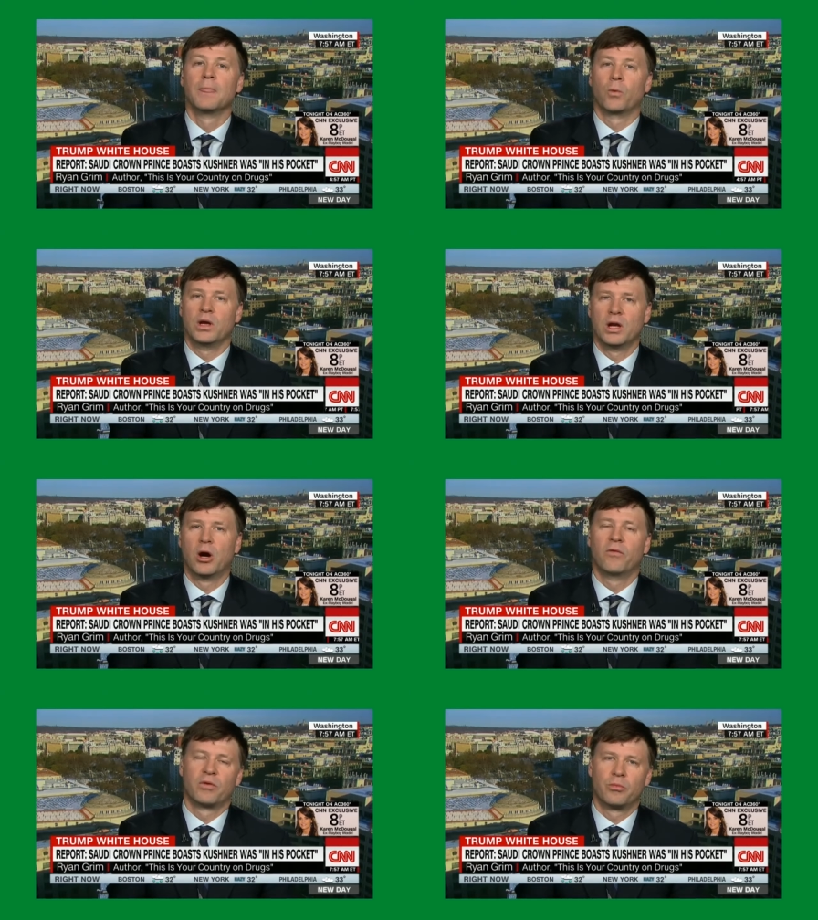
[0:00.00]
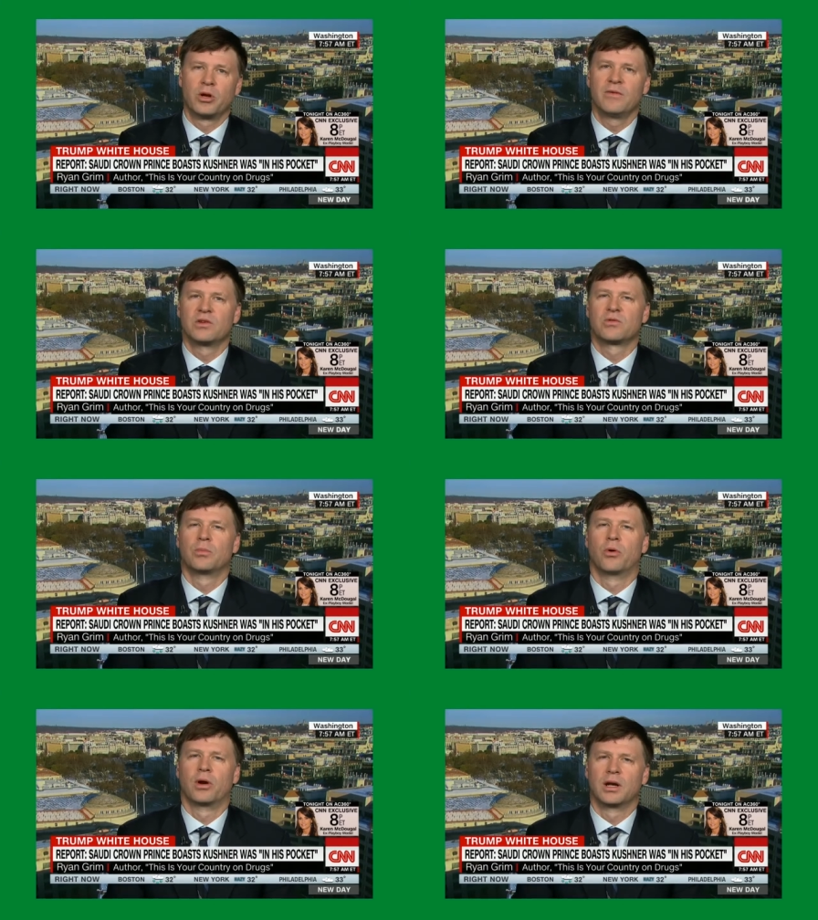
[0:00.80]
We know from previous
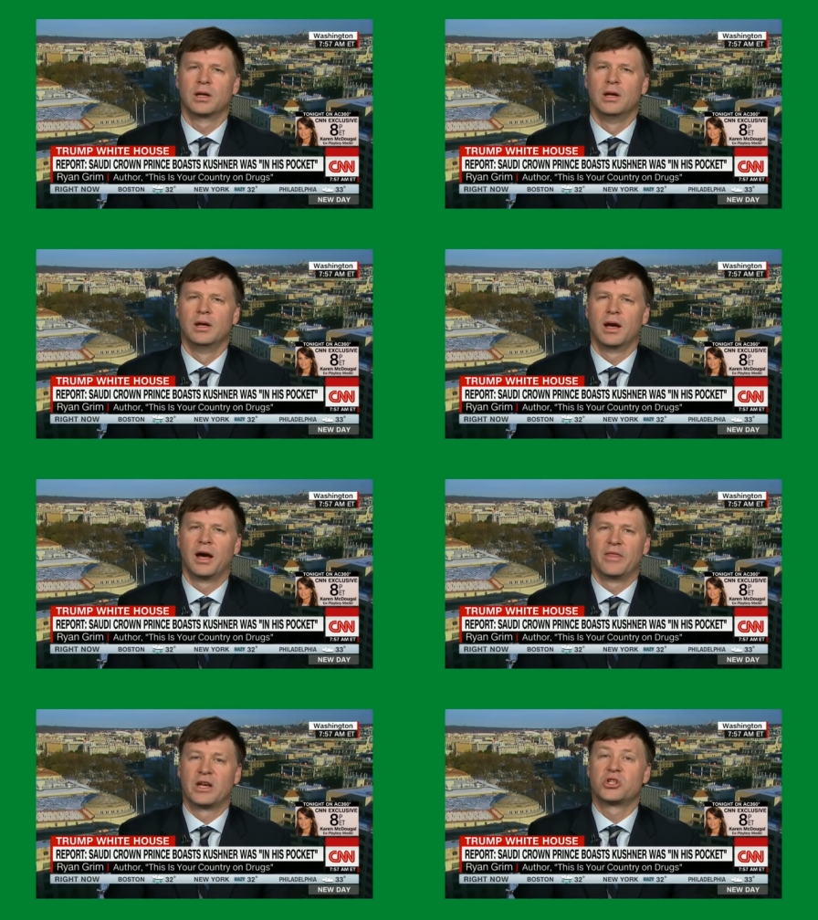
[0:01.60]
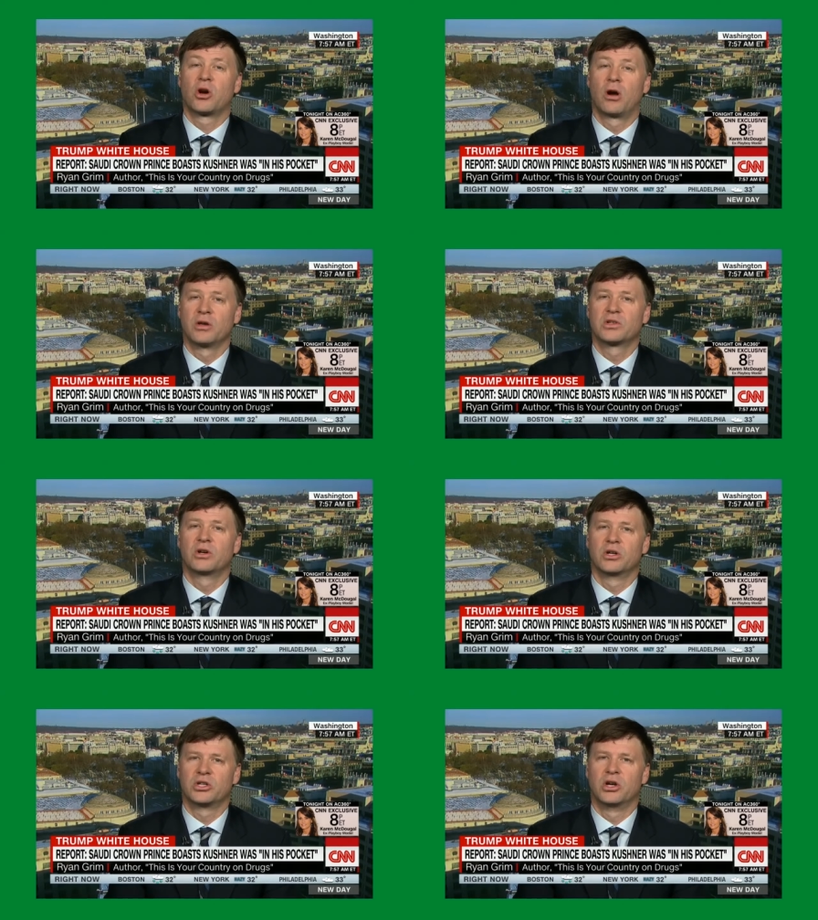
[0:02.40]
reporting that Charles
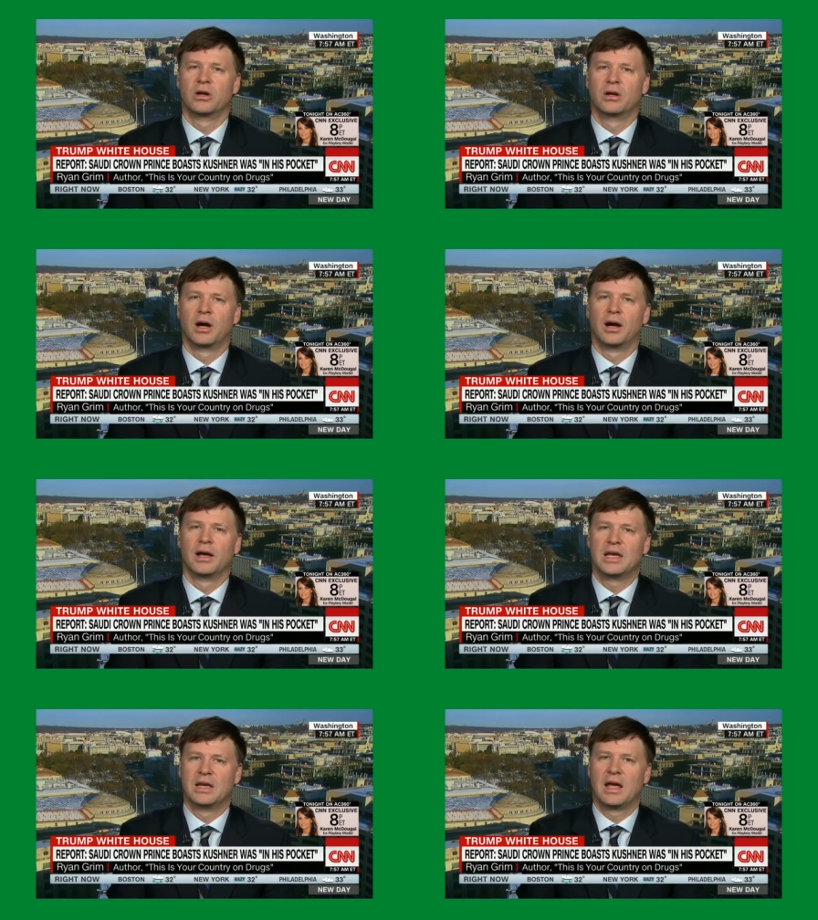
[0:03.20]
Kushner, in